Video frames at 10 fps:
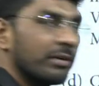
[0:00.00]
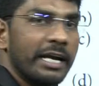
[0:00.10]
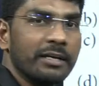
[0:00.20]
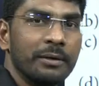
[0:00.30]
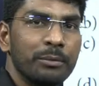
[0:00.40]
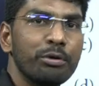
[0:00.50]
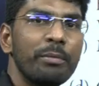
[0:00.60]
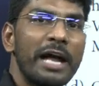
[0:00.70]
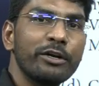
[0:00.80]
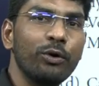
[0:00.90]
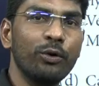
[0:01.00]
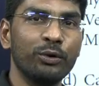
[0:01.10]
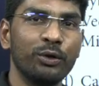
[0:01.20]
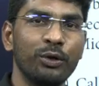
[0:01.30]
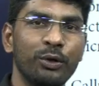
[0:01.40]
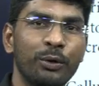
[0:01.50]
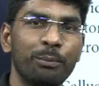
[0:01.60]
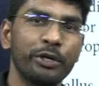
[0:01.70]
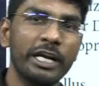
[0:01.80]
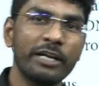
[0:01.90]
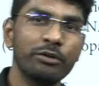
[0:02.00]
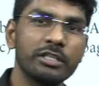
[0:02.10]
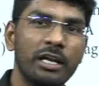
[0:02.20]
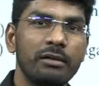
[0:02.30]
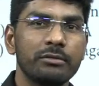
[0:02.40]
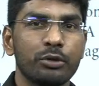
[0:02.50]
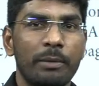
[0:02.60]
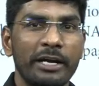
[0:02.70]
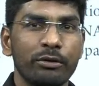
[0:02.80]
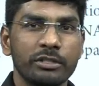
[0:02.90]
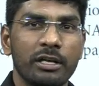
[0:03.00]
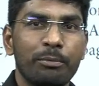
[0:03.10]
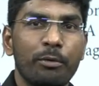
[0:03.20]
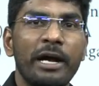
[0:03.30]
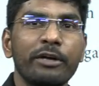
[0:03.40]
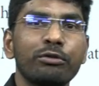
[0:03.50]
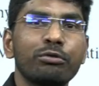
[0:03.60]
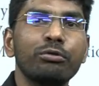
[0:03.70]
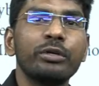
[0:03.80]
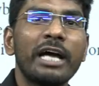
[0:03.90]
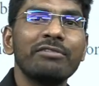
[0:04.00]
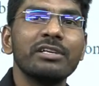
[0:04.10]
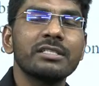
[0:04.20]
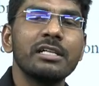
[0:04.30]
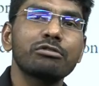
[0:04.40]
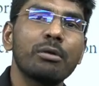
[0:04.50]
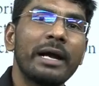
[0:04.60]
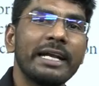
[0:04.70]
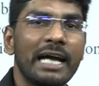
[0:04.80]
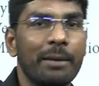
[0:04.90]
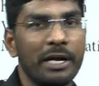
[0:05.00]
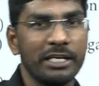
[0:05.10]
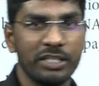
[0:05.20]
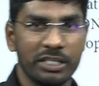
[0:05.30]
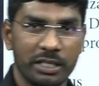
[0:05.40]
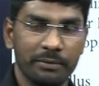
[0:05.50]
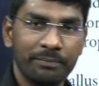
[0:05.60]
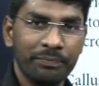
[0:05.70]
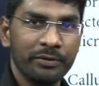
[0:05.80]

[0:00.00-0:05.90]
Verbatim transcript: right pomato potato cell tomato cell pomato two diverse cells somatic hybridization